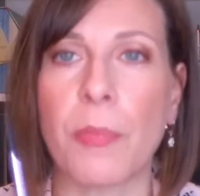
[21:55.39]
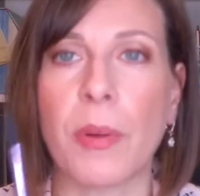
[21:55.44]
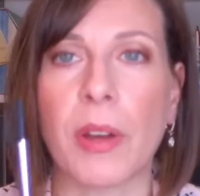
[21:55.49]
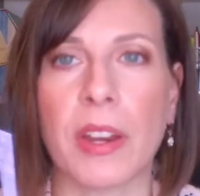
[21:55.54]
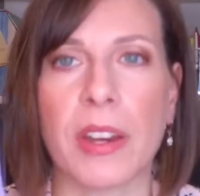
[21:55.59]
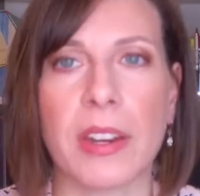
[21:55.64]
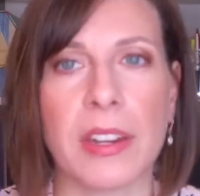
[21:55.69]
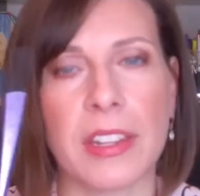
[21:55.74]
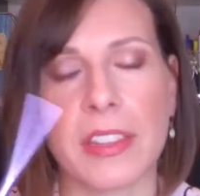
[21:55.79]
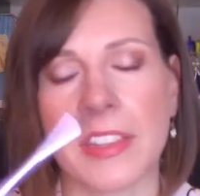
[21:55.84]

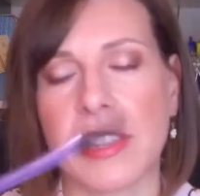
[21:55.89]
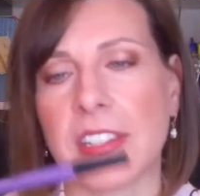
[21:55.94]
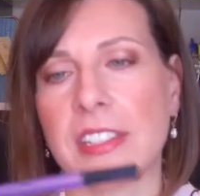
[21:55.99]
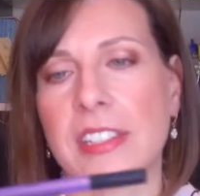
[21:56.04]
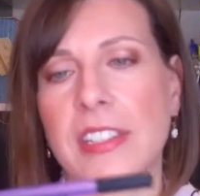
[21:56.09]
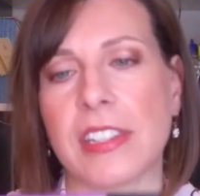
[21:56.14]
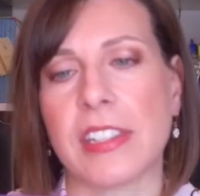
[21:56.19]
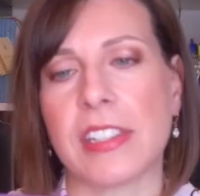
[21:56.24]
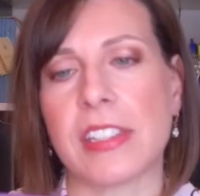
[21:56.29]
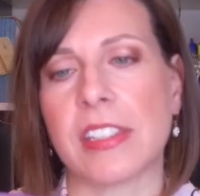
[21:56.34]
But
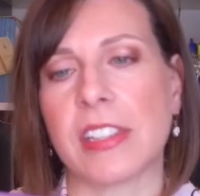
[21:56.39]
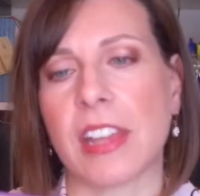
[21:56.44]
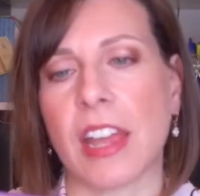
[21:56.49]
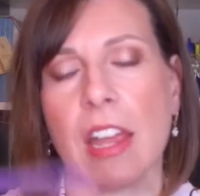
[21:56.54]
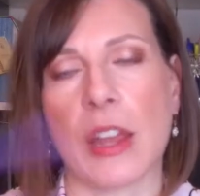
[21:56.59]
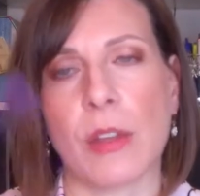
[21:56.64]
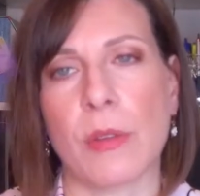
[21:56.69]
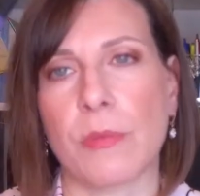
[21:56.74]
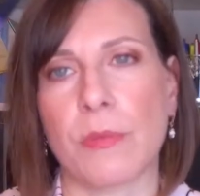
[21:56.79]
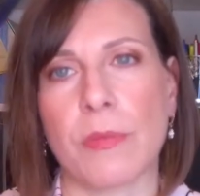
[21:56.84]
this is
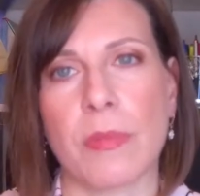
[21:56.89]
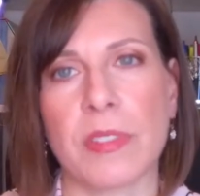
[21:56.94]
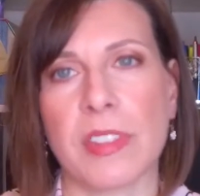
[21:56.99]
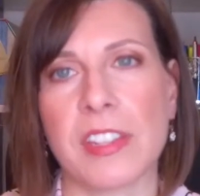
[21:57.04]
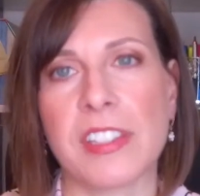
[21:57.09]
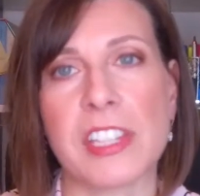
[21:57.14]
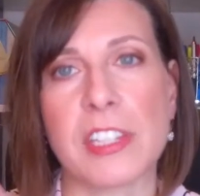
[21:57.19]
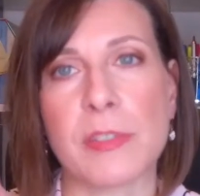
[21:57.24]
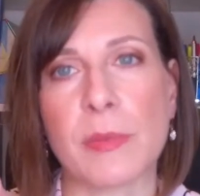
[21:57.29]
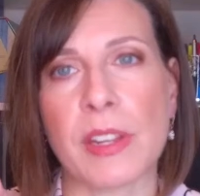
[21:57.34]
I
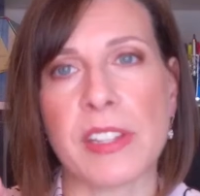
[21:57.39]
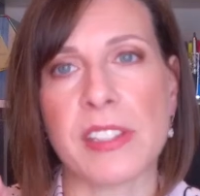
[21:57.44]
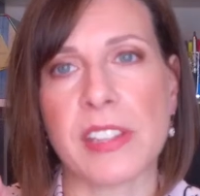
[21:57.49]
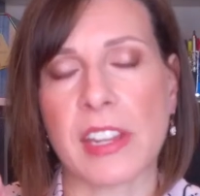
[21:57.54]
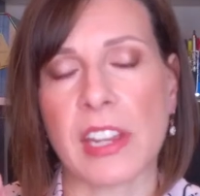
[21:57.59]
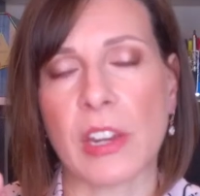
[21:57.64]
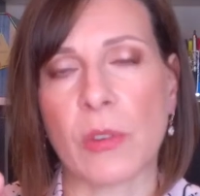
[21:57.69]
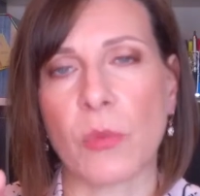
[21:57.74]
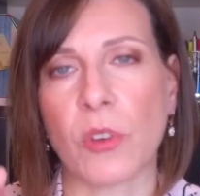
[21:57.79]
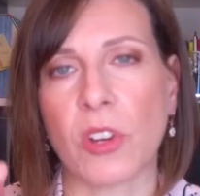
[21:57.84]
this is my
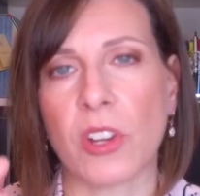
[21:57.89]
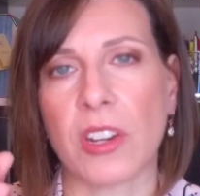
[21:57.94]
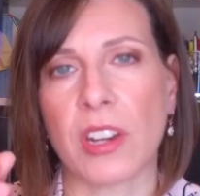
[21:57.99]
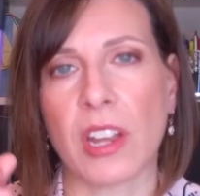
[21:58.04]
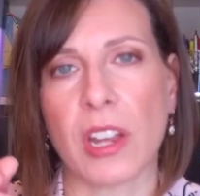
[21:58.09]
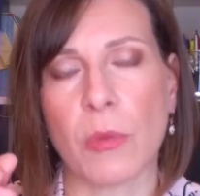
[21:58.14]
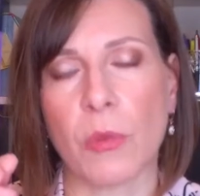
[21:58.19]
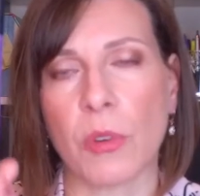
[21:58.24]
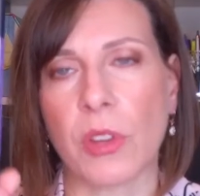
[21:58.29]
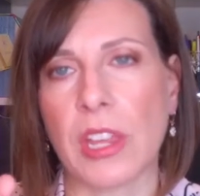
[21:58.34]
second one.
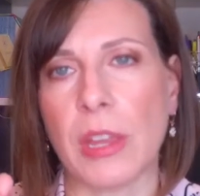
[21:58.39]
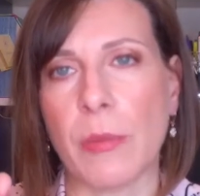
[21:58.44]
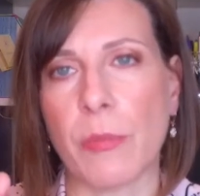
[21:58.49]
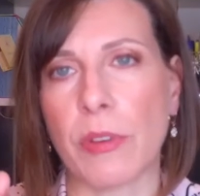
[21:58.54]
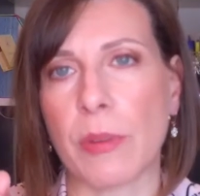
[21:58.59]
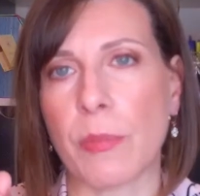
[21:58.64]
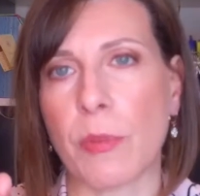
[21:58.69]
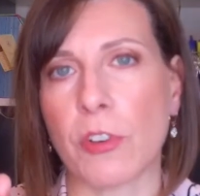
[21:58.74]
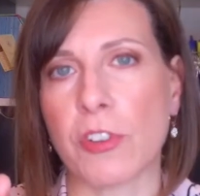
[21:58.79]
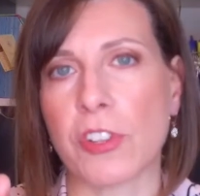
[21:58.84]
I will keep
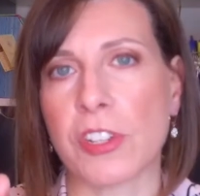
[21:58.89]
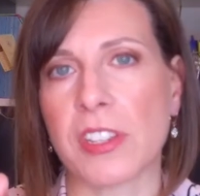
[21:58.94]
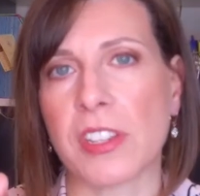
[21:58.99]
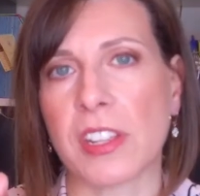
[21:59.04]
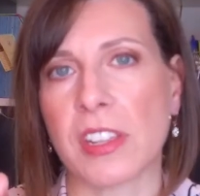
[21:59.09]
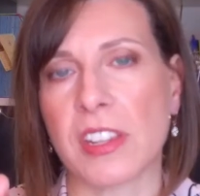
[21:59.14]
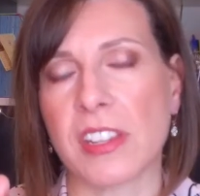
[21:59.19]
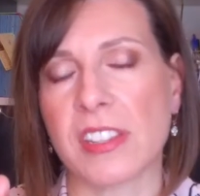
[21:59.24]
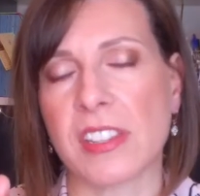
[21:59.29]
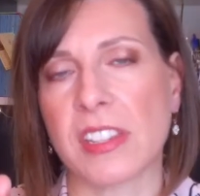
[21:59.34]

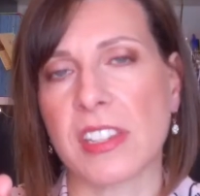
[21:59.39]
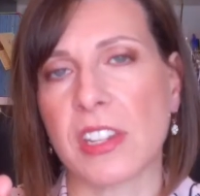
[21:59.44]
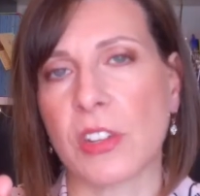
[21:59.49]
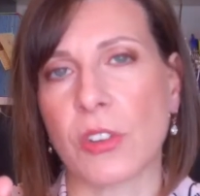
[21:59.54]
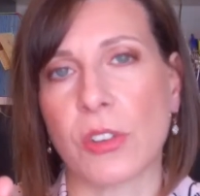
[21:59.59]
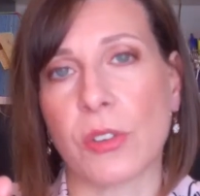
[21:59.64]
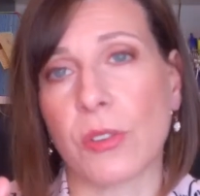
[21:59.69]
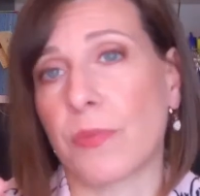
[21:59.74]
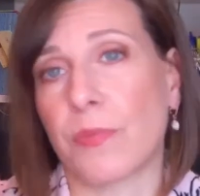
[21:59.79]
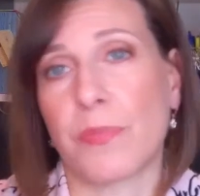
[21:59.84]
repurchasing this
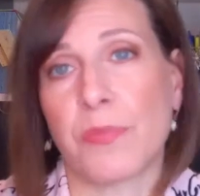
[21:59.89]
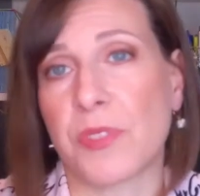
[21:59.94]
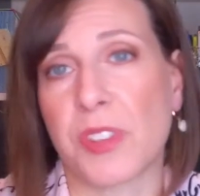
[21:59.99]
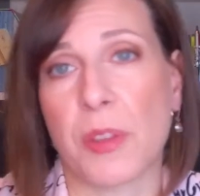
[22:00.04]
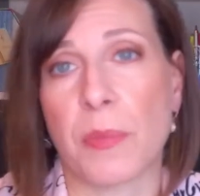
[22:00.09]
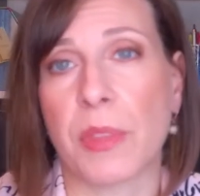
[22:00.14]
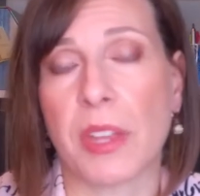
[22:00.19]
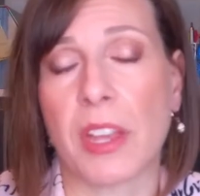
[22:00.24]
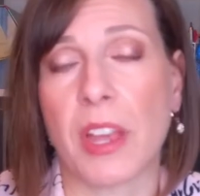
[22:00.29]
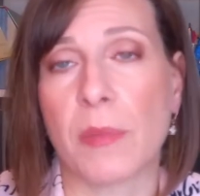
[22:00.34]
until
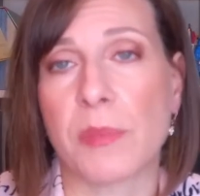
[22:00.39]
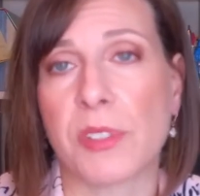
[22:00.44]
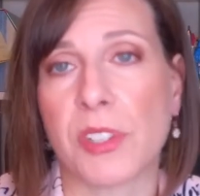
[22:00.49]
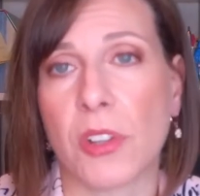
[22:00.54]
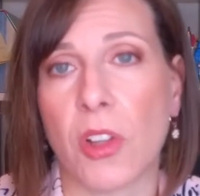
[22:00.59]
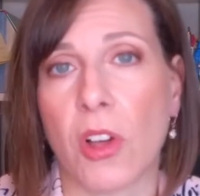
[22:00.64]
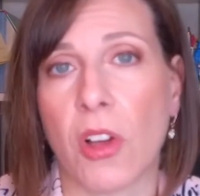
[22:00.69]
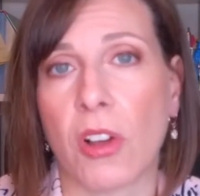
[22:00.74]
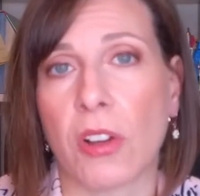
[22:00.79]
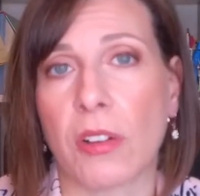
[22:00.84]
something comes
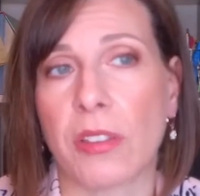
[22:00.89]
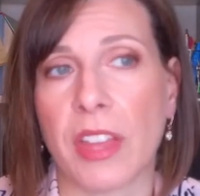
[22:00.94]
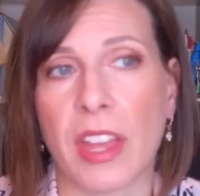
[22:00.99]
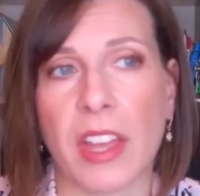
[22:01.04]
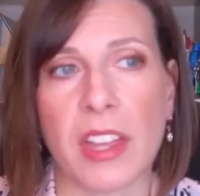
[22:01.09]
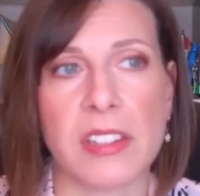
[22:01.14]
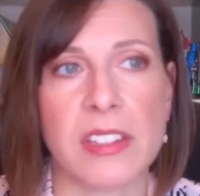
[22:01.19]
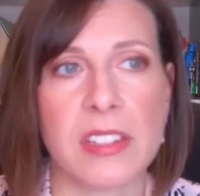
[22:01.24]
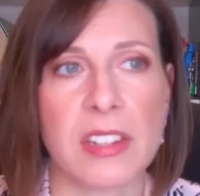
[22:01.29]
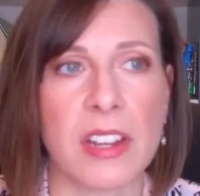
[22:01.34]
along
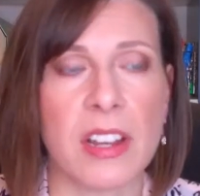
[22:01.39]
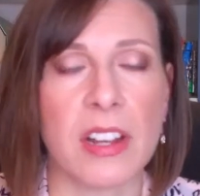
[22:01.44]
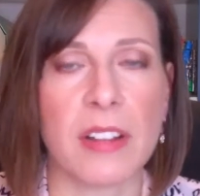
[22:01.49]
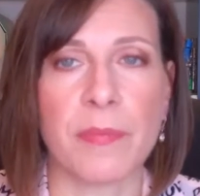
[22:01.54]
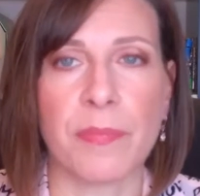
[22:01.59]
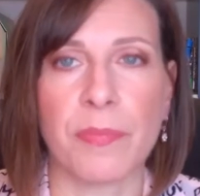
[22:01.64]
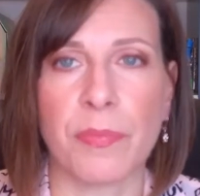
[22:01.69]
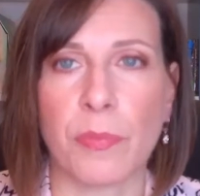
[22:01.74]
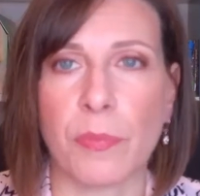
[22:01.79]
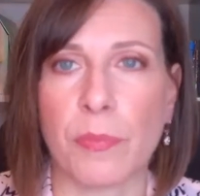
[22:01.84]
that uh,
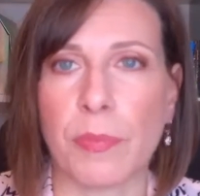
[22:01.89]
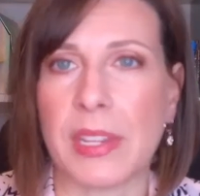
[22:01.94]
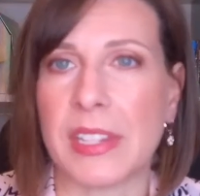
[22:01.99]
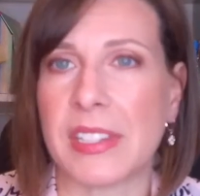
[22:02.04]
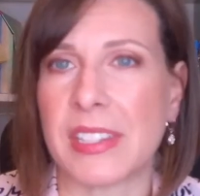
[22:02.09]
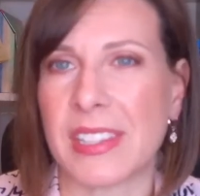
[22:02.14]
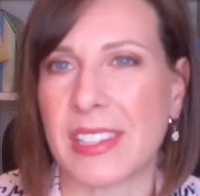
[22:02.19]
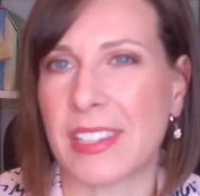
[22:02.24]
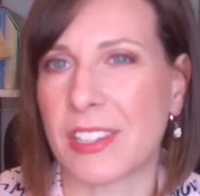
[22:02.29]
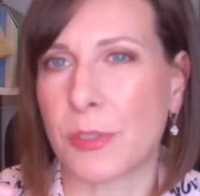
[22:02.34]

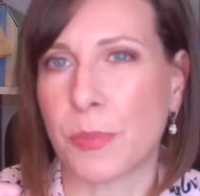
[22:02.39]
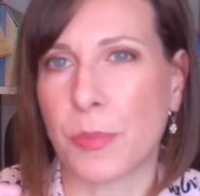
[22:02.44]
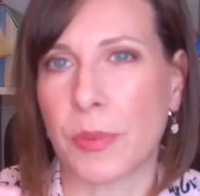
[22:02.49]
beats this.